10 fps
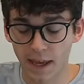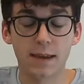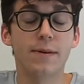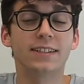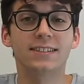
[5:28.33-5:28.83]

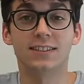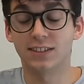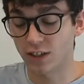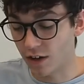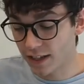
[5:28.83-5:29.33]
He makes the
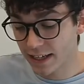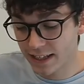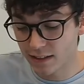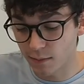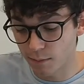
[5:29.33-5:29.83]
sun
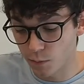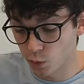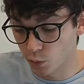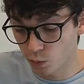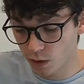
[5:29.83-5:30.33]
and the
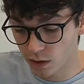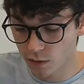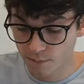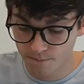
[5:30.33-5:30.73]
moon.